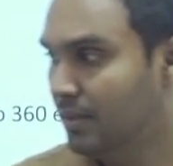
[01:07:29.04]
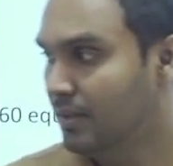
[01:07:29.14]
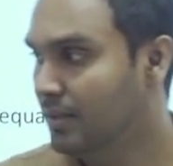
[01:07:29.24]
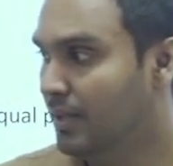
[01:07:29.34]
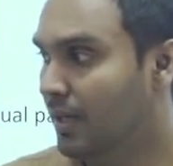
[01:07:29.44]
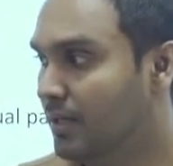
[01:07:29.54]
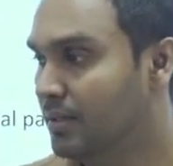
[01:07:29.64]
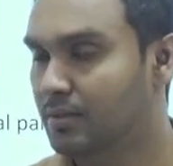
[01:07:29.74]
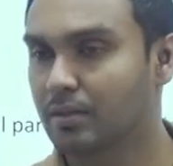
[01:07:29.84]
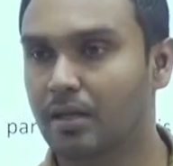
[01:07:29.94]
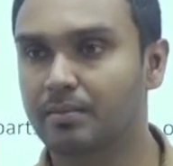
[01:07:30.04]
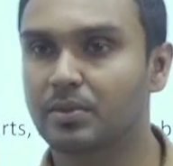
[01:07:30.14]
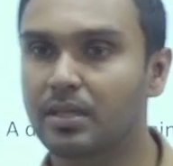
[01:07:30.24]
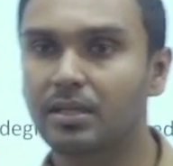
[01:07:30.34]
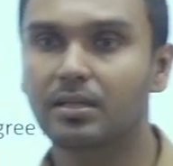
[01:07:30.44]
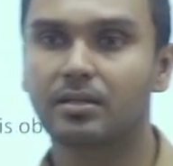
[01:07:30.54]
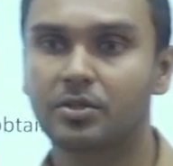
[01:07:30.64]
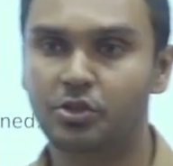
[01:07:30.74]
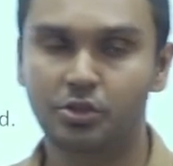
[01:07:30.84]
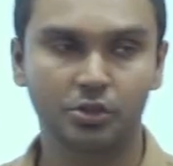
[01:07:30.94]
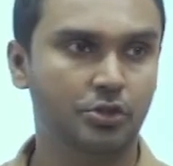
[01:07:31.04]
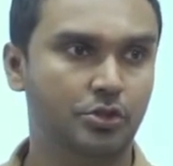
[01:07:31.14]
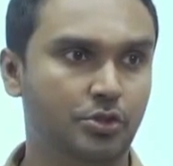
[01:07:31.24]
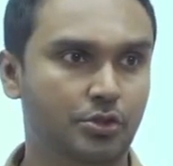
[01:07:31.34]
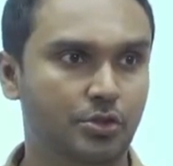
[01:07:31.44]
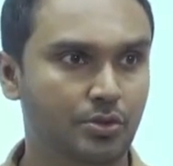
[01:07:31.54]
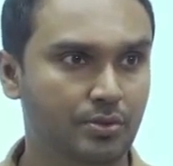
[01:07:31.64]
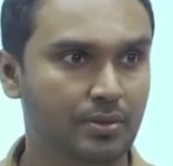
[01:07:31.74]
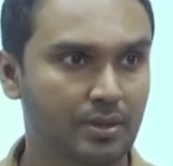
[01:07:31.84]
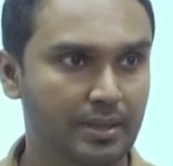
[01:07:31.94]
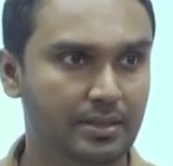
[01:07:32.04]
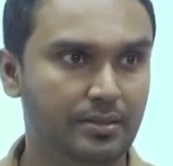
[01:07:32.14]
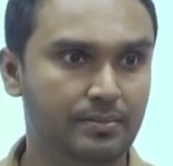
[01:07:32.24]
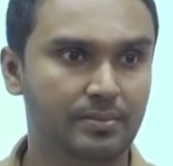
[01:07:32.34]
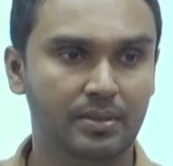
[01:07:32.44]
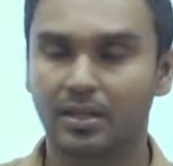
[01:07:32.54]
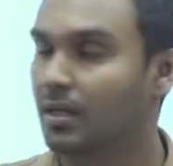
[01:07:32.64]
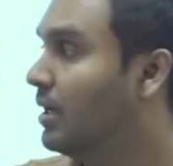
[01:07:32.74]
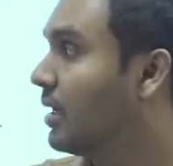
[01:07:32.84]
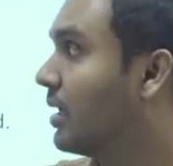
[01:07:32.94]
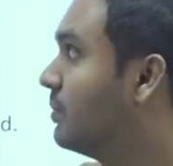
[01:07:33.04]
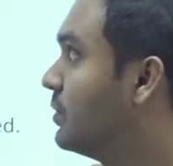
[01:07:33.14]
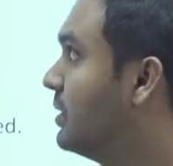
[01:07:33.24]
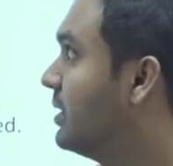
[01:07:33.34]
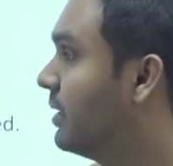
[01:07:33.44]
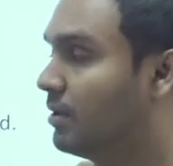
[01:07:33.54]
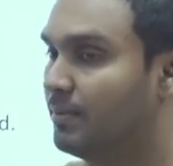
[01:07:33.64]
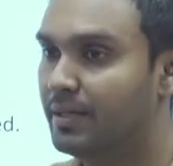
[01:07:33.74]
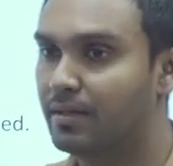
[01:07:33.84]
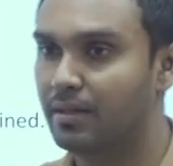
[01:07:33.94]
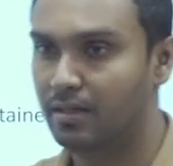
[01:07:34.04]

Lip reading: Yeah. So come to the listen. Come to the trigonometry,